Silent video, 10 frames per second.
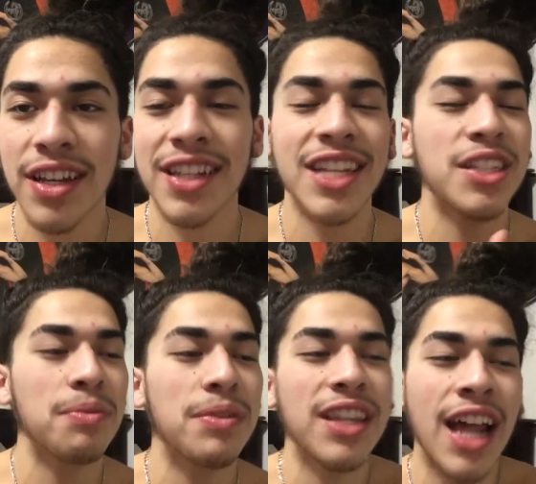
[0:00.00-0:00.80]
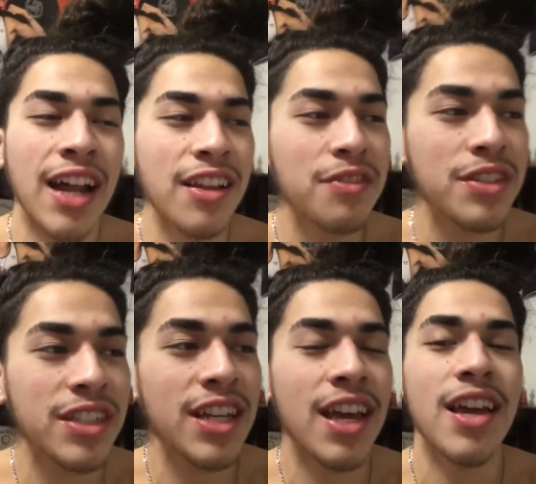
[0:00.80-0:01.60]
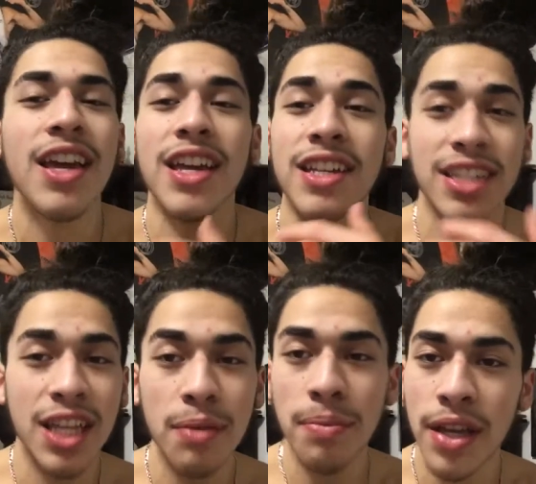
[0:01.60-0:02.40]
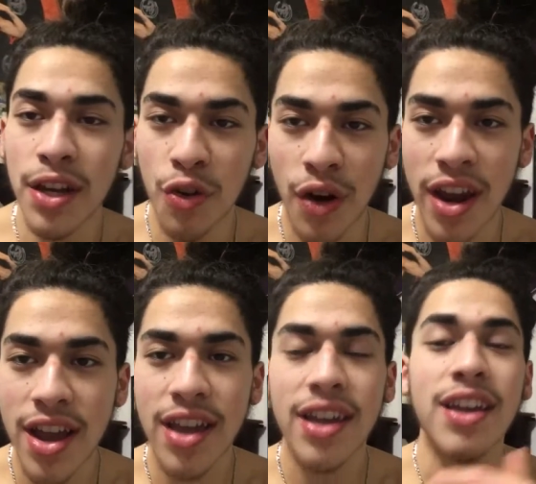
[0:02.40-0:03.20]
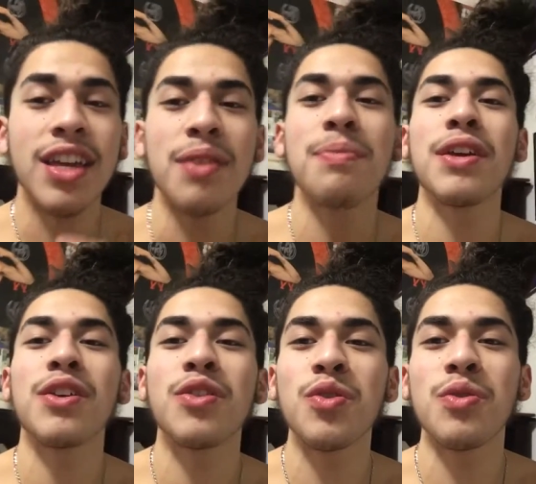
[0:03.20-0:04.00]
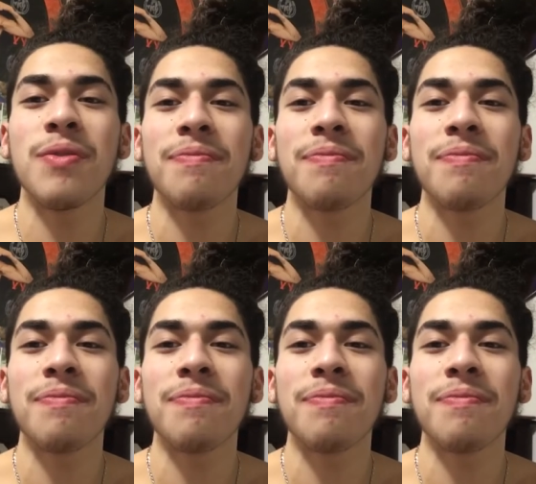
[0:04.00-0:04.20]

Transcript: That's something that I love to say is keep being great, keep being you.